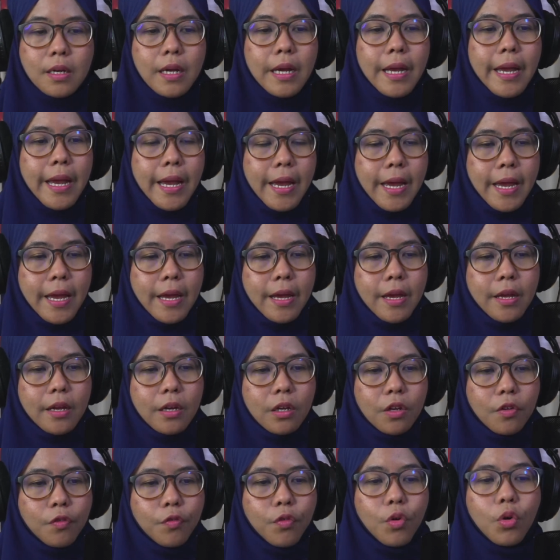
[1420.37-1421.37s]

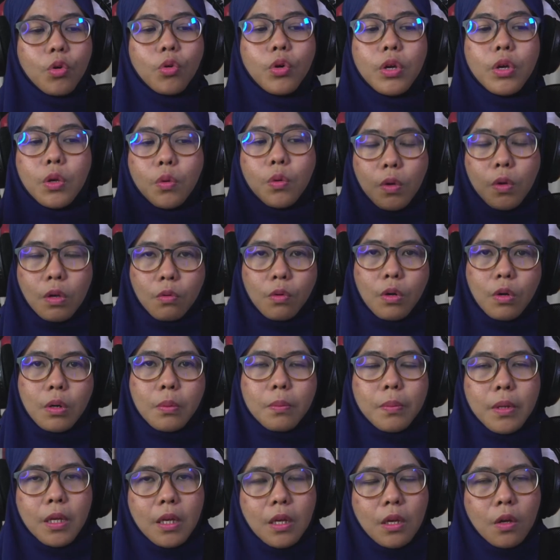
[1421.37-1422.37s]
and the following week will
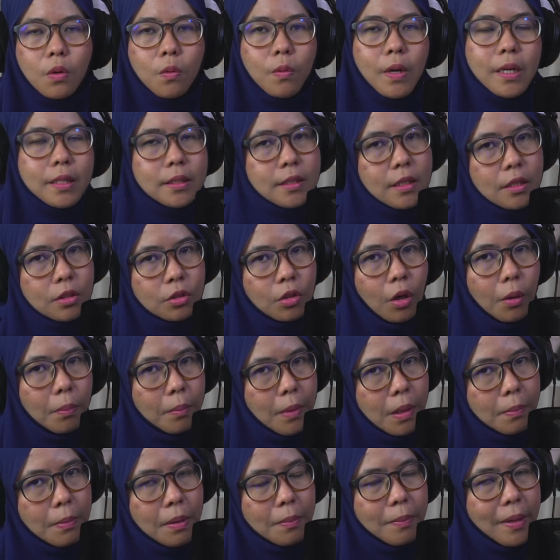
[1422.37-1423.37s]
be what TikTok
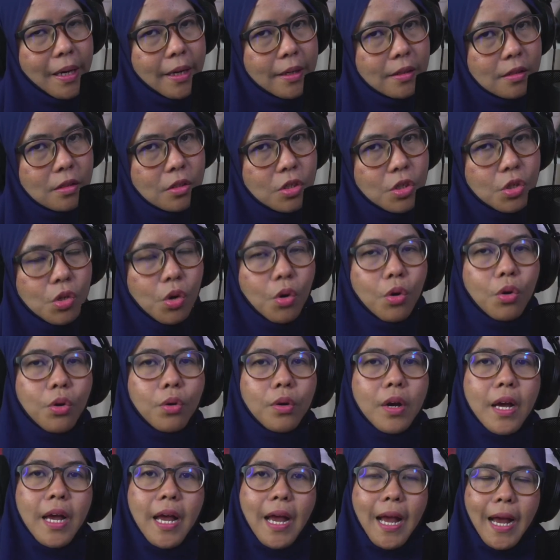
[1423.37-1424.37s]
made me buy.
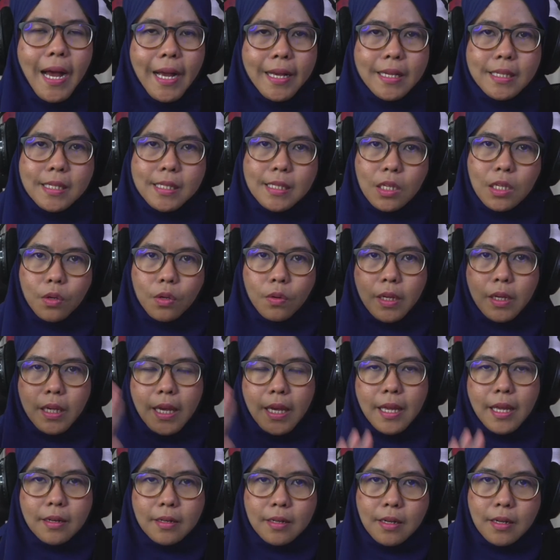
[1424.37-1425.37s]
So I see you
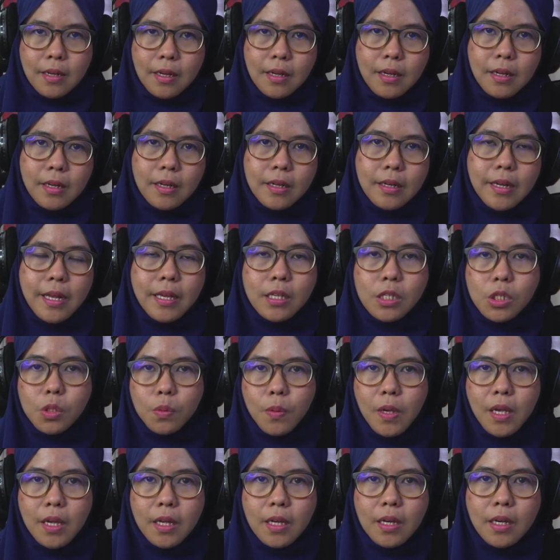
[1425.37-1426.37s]
again next
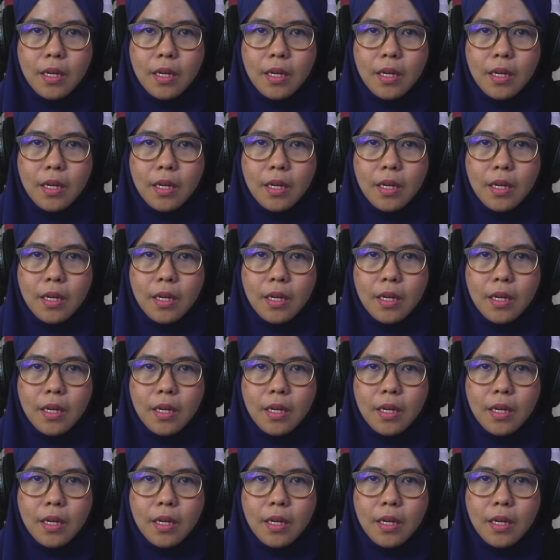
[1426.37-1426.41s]
week.